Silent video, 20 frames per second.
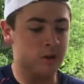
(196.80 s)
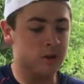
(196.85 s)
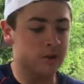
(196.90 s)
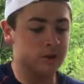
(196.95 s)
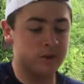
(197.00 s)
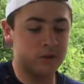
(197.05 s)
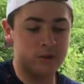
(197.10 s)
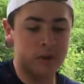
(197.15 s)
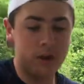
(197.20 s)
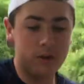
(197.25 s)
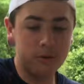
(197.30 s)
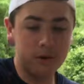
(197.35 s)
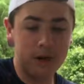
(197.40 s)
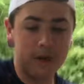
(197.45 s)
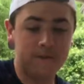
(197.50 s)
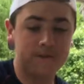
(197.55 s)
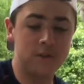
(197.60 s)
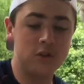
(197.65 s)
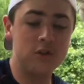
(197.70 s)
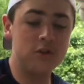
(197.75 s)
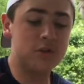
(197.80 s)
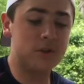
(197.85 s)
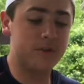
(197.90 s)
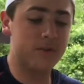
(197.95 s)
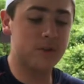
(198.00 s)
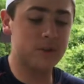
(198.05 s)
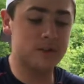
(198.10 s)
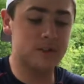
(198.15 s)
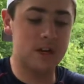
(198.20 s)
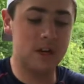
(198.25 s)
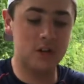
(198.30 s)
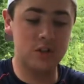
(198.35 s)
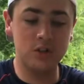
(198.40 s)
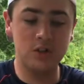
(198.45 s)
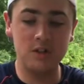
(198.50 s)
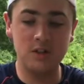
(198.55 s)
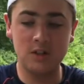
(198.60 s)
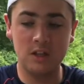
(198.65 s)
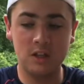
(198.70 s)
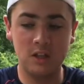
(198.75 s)
So now we have 2 different
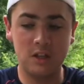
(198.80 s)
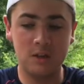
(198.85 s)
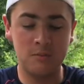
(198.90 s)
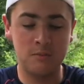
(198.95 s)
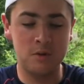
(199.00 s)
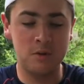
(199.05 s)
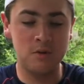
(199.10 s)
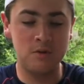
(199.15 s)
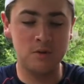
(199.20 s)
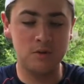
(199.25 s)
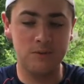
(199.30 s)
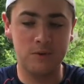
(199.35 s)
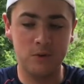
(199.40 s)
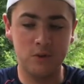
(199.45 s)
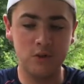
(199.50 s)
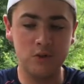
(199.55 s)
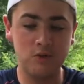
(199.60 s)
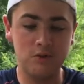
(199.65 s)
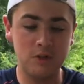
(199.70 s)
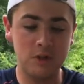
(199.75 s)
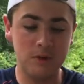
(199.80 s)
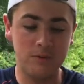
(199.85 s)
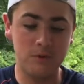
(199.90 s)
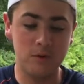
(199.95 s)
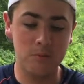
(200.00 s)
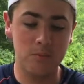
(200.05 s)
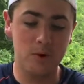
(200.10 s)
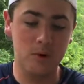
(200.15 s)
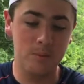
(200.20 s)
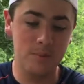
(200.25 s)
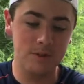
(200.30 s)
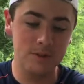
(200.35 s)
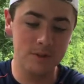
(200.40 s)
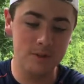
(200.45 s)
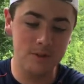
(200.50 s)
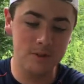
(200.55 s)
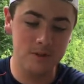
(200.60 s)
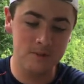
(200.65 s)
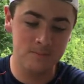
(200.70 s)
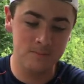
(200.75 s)
sections that can be used for 2 different
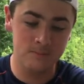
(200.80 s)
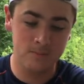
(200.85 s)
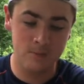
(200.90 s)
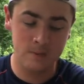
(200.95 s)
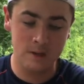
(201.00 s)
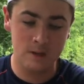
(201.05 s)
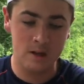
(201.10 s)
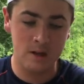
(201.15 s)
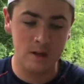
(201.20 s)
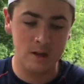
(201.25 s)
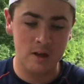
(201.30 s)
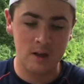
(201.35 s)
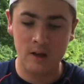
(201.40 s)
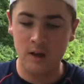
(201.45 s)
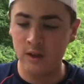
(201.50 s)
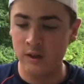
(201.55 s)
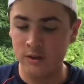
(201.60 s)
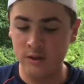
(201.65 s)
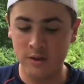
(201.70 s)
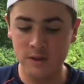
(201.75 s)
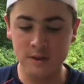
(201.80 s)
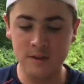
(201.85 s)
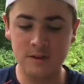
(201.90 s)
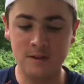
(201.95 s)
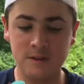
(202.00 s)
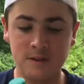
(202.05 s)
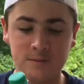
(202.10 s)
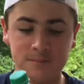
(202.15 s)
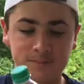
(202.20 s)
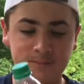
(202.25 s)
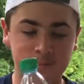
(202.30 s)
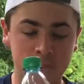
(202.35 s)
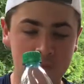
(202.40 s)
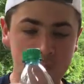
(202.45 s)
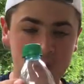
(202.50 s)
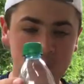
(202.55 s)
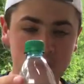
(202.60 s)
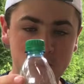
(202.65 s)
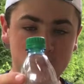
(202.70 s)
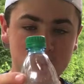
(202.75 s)
purposes. This
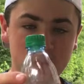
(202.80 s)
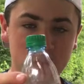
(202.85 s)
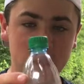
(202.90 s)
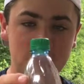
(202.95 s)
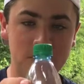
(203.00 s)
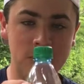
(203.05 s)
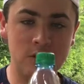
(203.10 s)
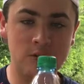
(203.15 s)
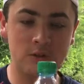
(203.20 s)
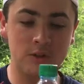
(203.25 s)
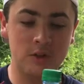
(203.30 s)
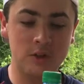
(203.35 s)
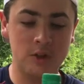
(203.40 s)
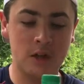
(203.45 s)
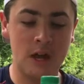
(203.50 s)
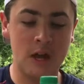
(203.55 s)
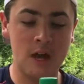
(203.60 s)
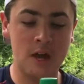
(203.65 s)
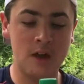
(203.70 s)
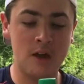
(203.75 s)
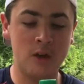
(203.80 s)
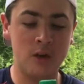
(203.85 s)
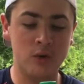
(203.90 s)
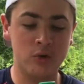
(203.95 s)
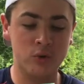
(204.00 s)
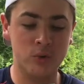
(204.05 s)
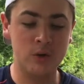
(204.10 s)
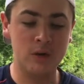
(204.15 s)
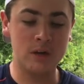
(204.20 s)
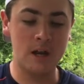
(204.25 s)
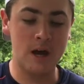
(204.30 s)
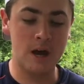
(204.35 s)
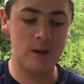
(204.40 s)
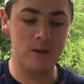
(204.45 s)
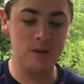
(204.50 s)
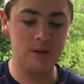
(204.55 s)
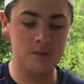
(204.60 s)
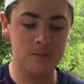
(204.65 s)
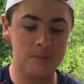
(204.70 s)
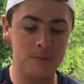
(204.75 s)
one can be used as a
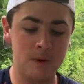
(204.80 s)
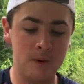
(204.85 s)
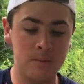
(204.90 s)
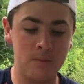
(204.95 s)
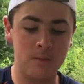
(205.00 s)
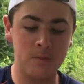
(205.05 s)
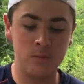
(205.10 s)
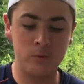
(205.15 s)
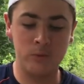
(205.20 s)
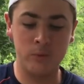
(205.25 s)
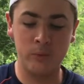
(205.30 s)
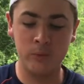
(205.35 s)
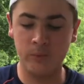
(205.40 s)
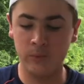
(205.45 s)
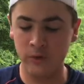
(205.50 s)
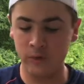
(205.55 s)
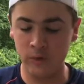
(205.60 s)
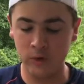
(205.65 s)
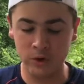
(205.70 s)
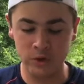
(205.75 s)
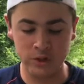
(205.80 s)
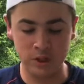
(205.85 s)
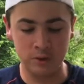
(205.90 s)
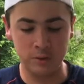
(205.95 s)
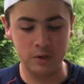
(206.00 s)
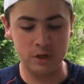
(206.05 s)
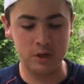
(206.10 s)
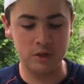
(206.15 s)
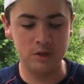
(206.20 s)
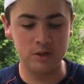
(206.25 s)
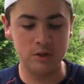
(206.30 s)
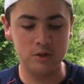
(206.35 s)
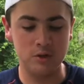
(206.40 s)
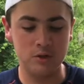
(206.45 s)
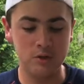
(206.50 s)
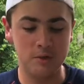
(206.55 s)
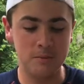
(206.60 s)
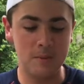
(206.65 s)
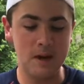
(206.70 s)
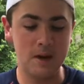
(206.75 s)
greenhouse, but the first thing we need to
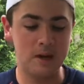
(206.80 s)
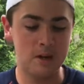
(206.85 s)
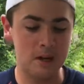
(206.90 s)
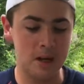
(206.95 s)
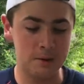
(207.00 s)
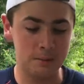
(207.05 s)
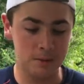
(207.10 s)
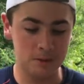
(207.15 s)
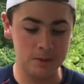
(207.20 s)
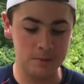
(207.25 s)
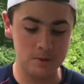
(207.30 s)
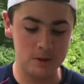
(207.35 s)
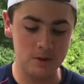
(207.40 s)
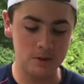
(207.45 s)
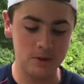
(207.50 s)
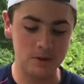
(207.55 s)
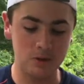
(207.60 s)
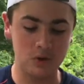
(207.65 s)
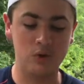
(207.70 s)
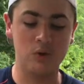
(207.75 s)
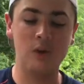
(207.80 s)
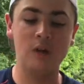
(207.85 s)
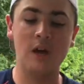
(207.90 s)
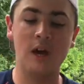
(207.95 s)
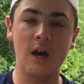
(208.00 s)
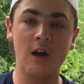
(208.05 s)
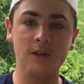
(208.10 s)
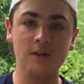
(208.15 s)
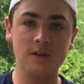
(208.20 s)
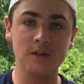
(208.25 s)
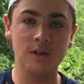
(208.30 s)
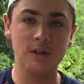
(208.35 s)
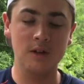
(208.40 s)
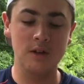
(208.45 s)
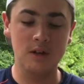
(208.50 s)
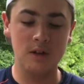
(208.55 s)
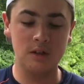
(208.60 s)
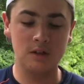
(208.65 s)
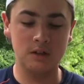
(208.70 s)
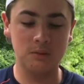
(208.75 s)
do to make it able to be used as a greenhouse
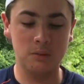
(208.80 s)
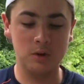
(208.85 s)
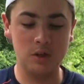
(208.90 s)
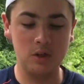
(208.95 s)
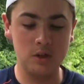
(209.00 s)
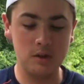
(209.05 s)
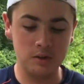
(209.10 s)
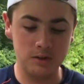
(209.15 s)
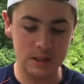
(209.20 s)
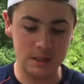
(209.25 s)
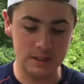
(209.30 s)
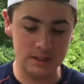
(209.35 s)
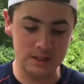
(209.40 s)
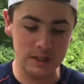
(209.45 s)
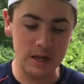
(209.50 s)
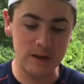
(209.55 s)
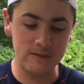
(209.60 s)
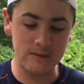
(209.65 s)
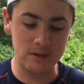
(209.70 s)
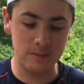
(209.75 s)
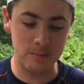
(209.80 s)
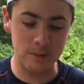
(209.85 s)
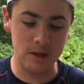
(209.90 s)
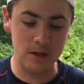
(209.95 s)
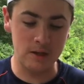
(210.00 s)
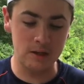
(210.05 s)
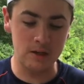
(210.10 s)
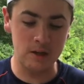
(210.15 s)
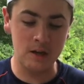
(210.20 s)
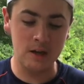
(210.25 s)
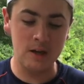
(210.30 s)
is I'm going to use this safety pin,